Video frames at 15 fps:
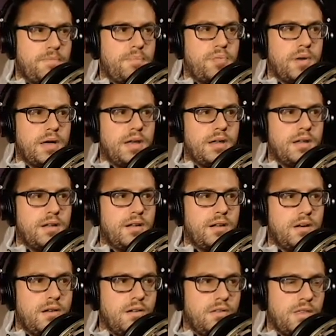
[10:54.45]
but
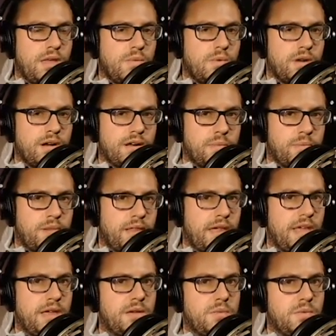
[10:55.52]
all they wanted to
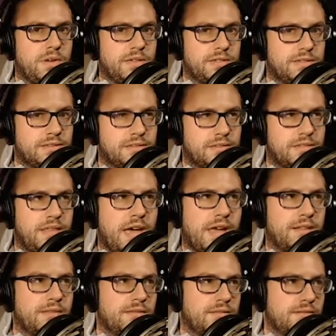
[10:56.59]
play was
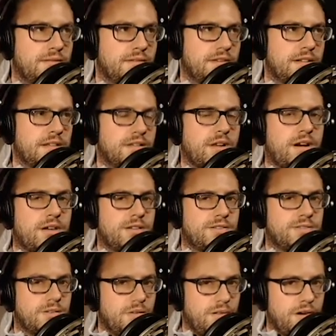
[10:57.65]
that guitar
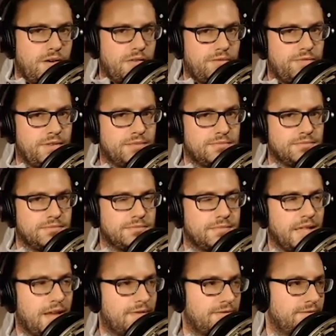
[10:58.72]
solo from
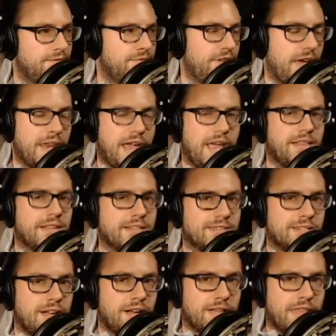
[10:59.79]
that Van Halen
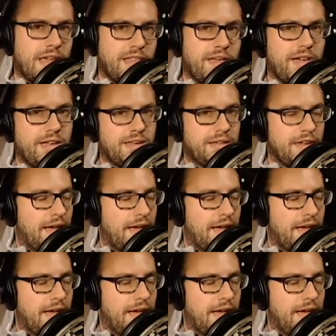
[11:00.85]
song they like,